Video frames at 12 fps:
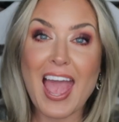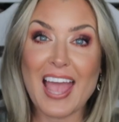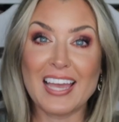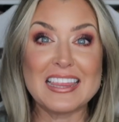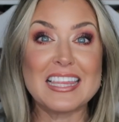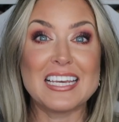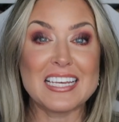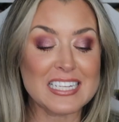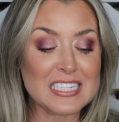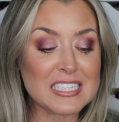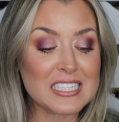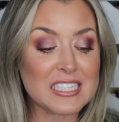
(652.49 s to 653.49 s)
And
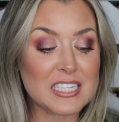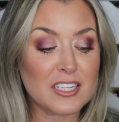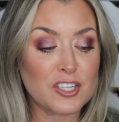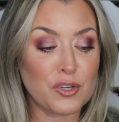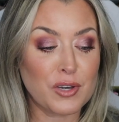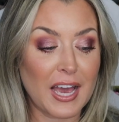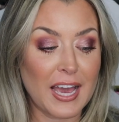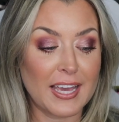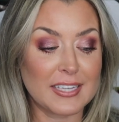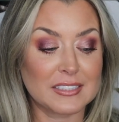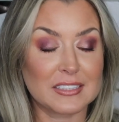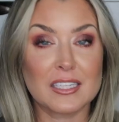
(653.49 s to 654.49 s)
this, you
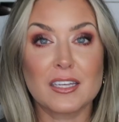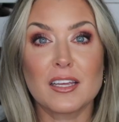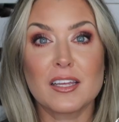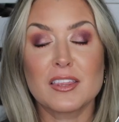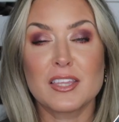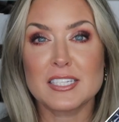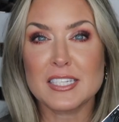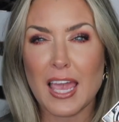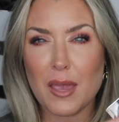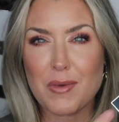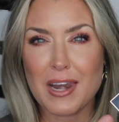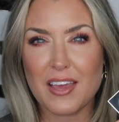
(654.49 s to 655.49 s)
guys, this
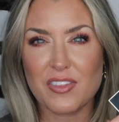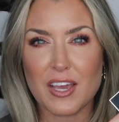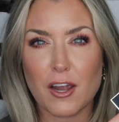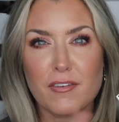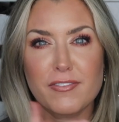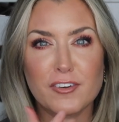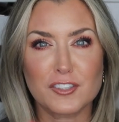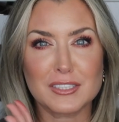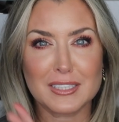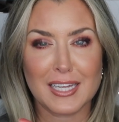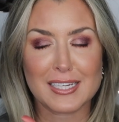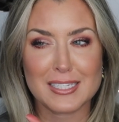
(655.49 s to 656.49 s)
came in, I think, our
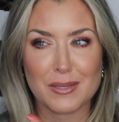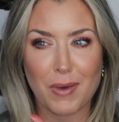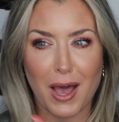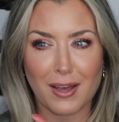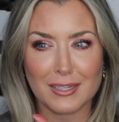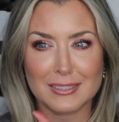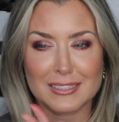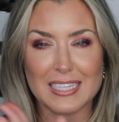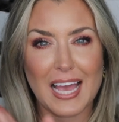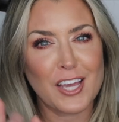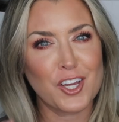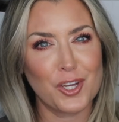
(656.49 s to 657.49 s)
first Luxe box.
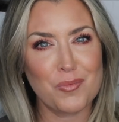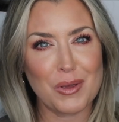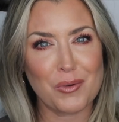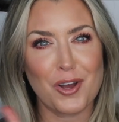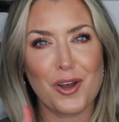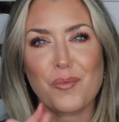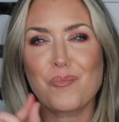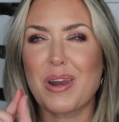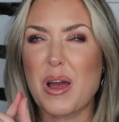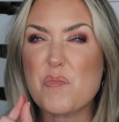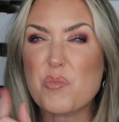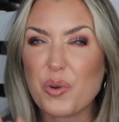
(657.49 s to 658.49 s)
I could be wrong, but
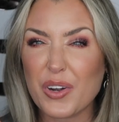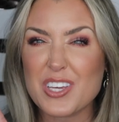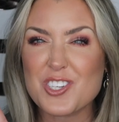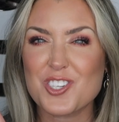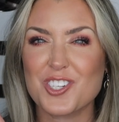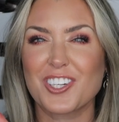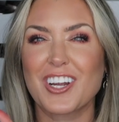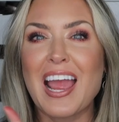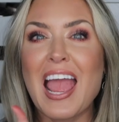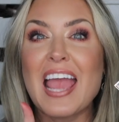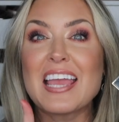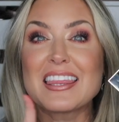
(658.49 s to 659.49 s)
I'm pretty sure
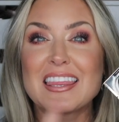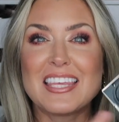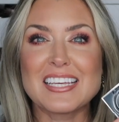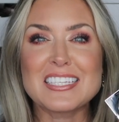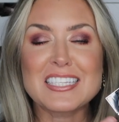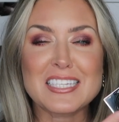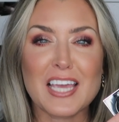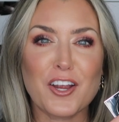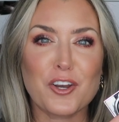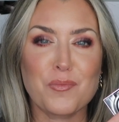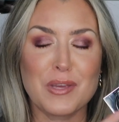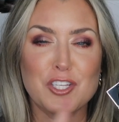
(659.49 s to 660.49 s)
this
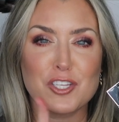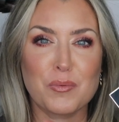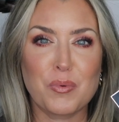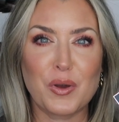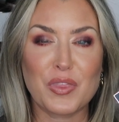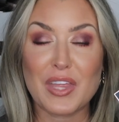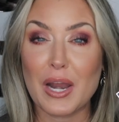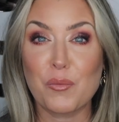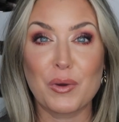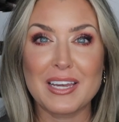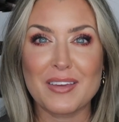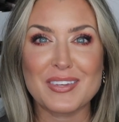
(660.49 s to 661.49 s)
scared me to the point that I
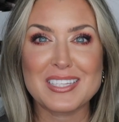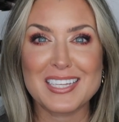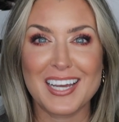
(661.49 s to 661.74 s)
wouldn't even